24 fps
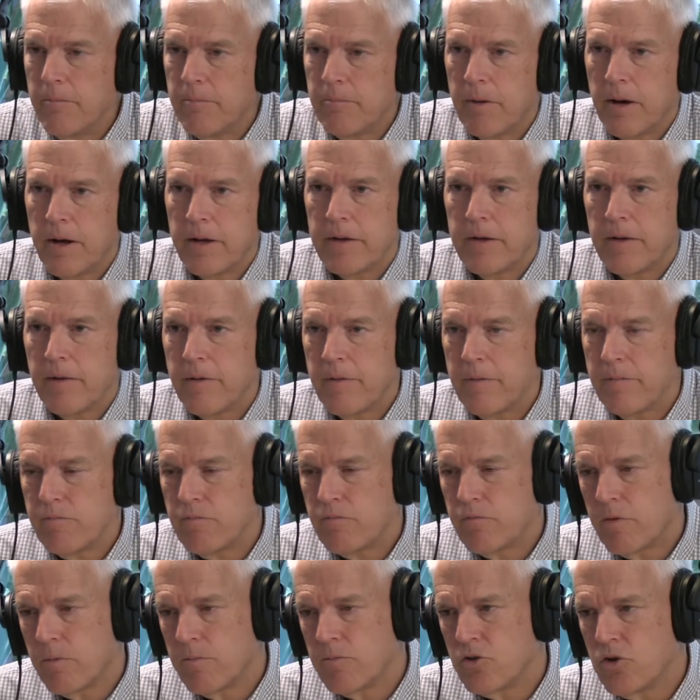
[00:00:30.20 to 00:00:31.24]
But
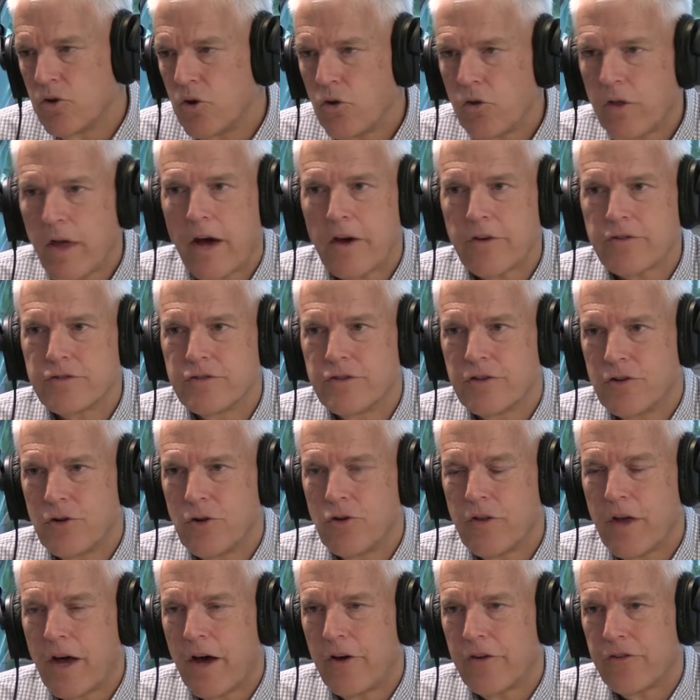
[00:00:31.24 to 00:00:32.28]
from 2000 to
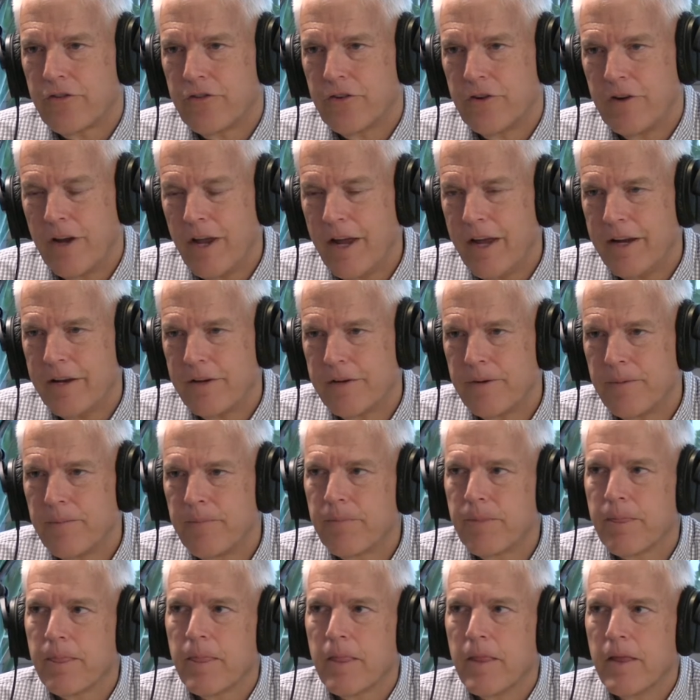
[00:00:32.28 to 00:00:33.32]
2008,
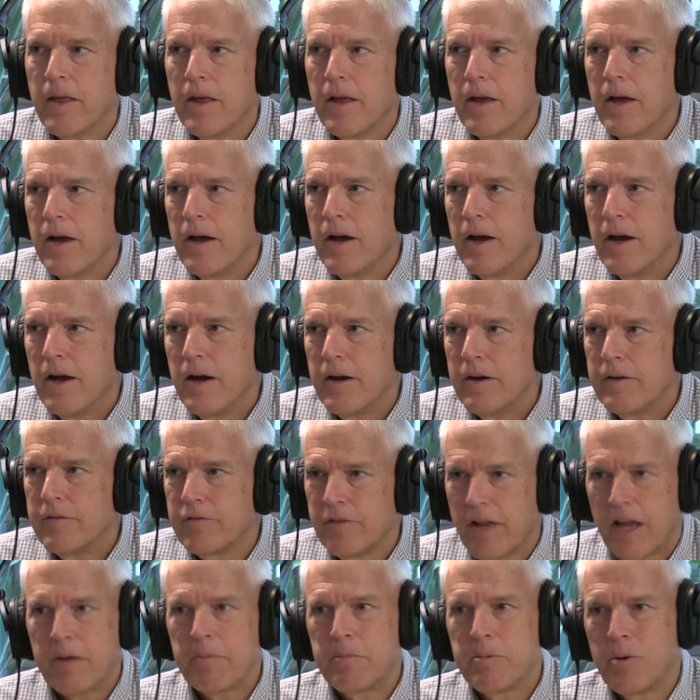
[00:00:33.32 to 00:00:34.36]

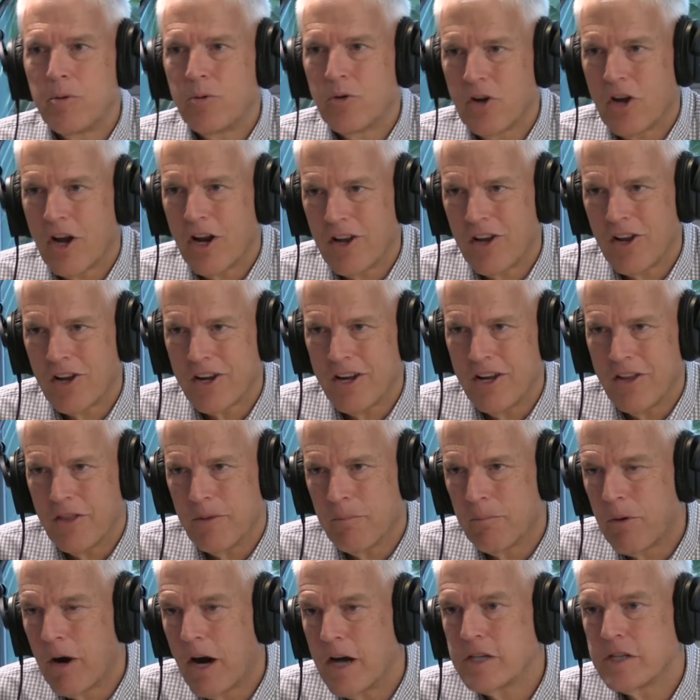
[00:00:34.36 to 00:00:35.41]
Vladimir Putin got lucky.
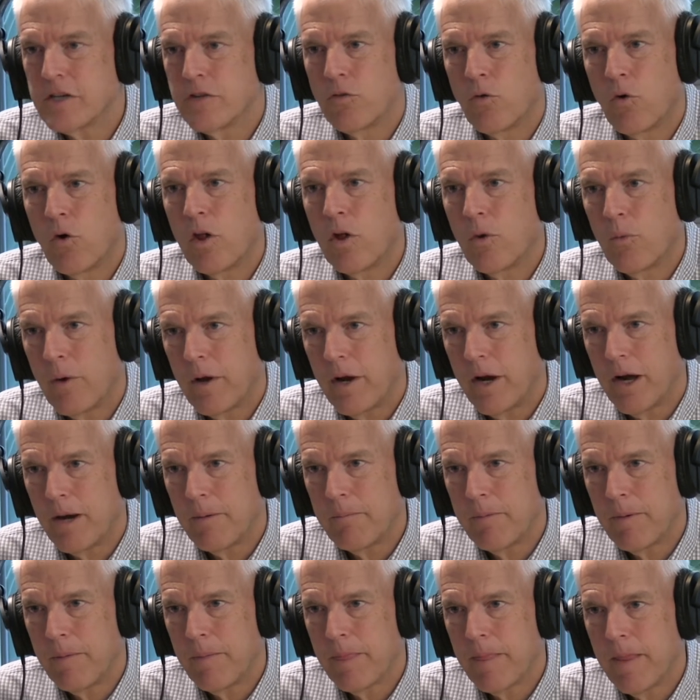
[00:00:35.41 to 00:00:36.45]
The price of oil went
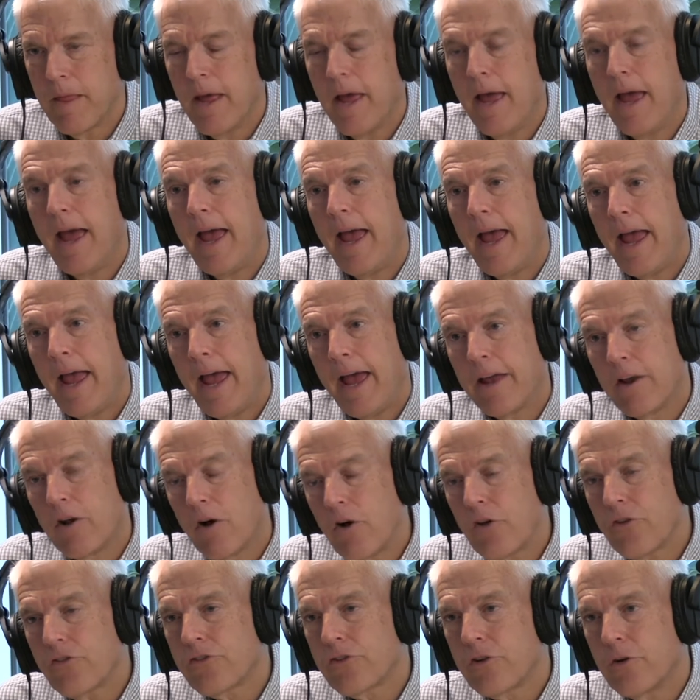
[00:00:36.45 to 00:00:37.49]
up. And
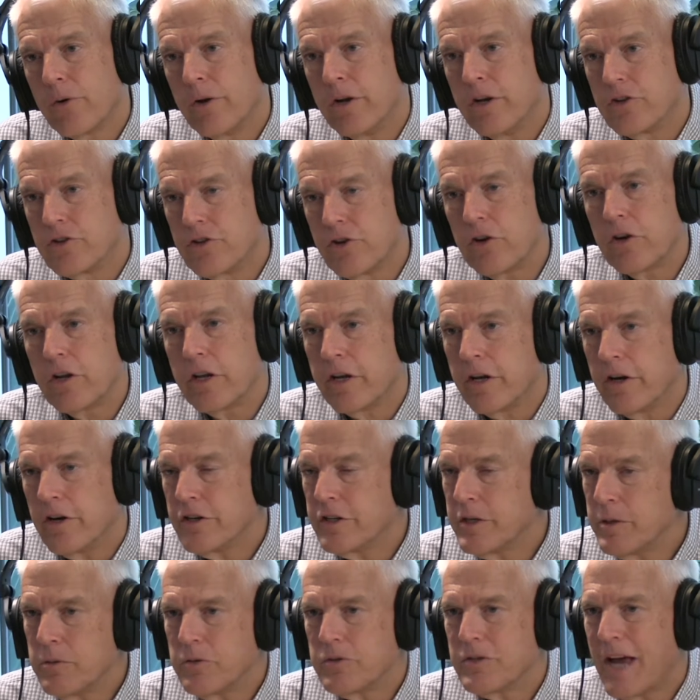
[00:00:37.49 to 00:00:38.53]
also in his early
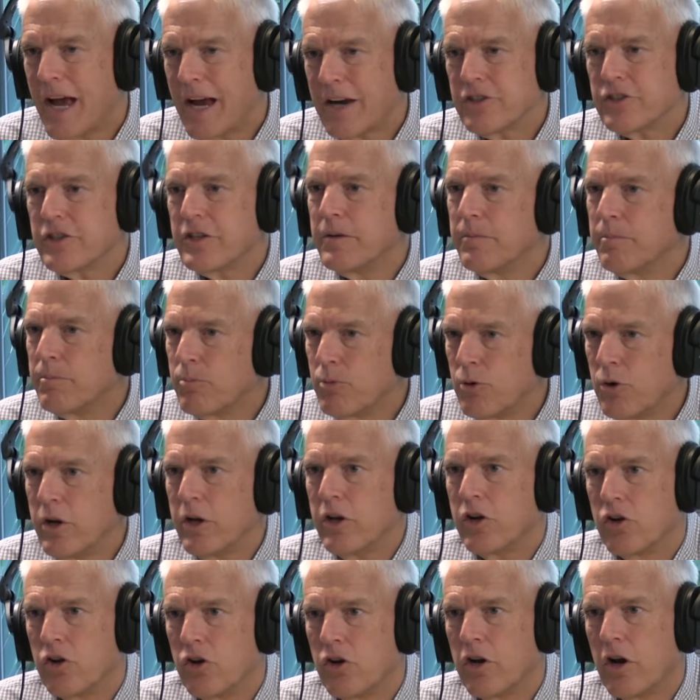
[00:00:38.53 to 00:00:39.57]
years, he was actually
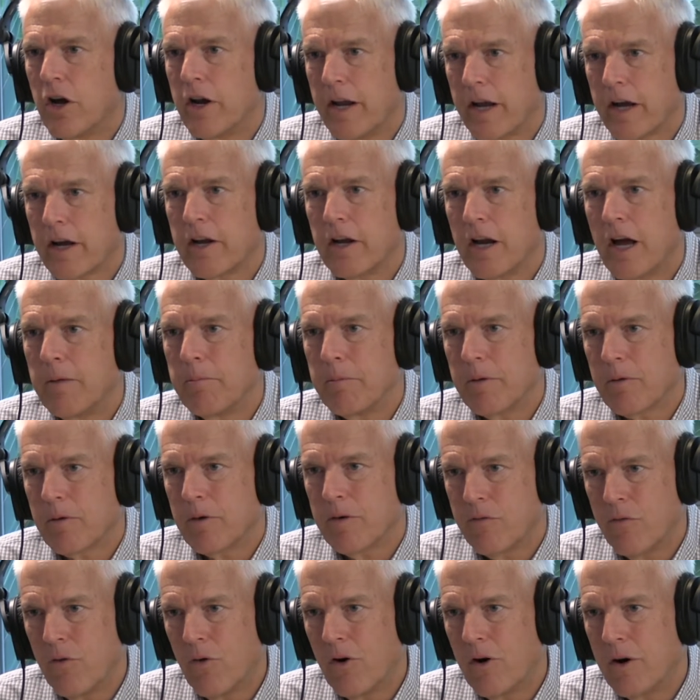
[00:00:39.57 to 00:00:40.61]
pretty good on economic
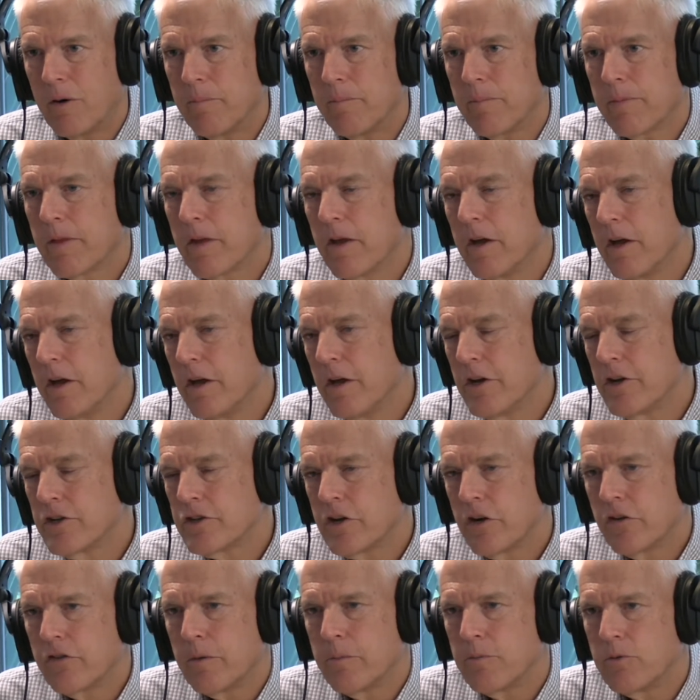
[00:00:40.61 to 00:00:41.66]
reform.
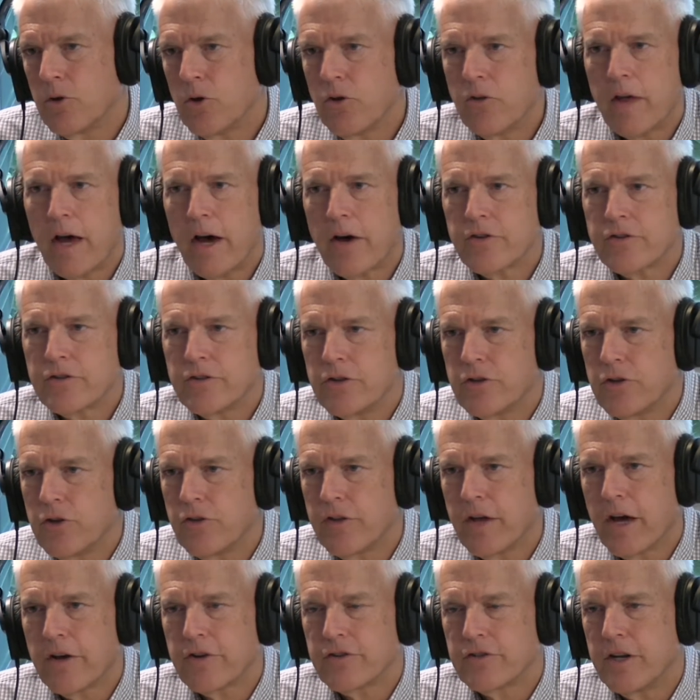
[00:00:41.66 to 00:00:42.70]
So from 2000 to
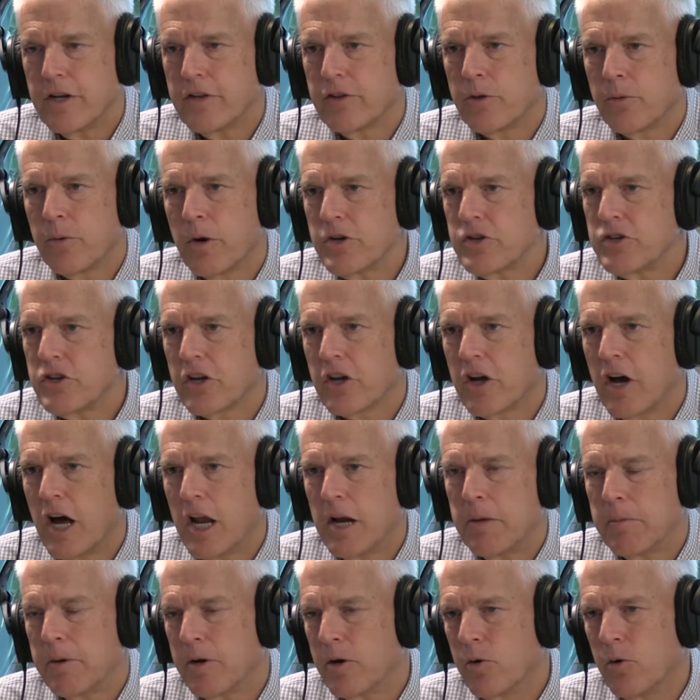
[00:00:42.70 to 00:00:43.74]
2008, the Russian
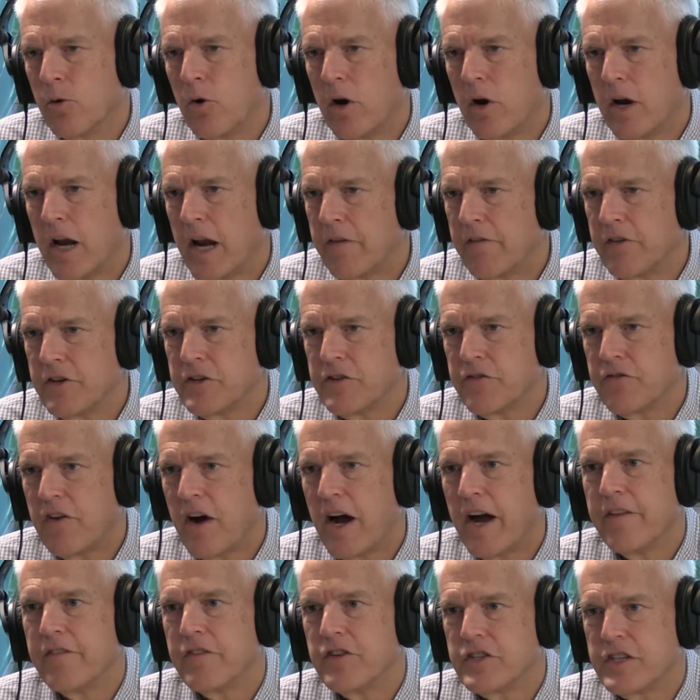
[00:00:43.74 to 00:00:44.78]
economy grew on average
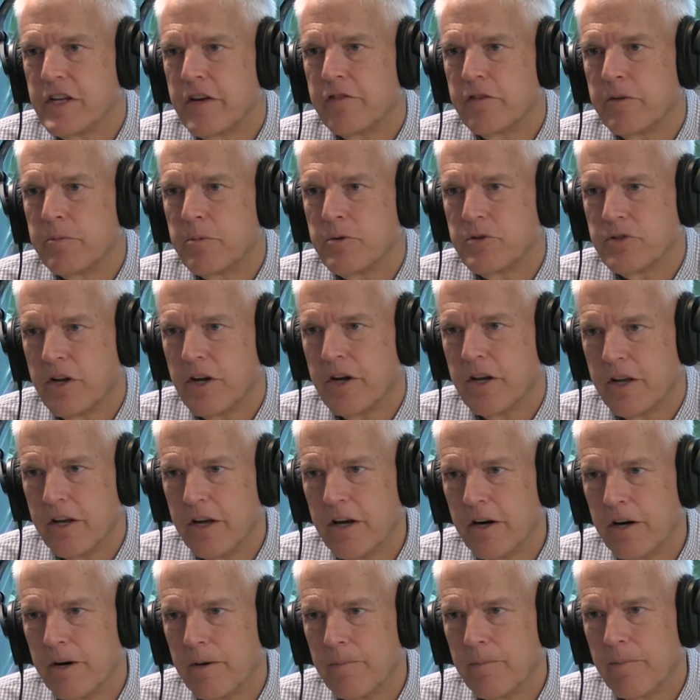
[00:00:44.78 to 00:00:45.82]
5 to 7% a
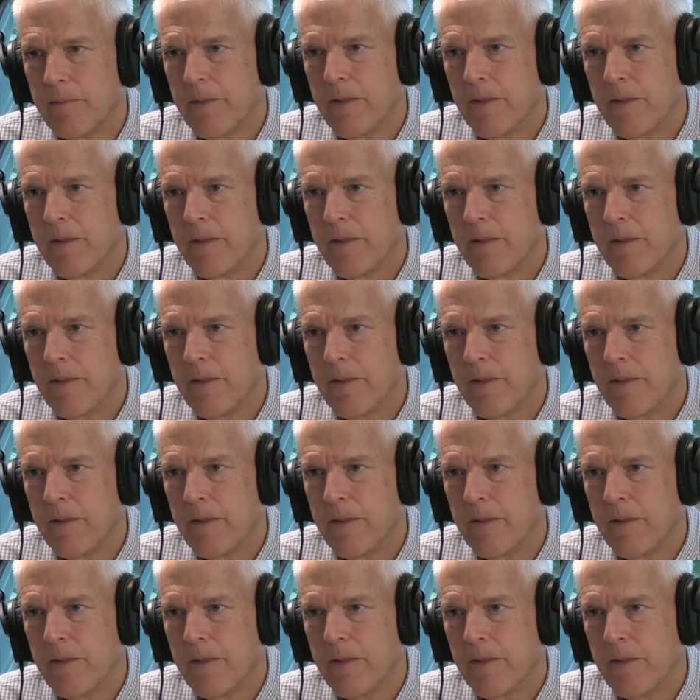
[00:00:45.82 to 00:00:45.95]
year.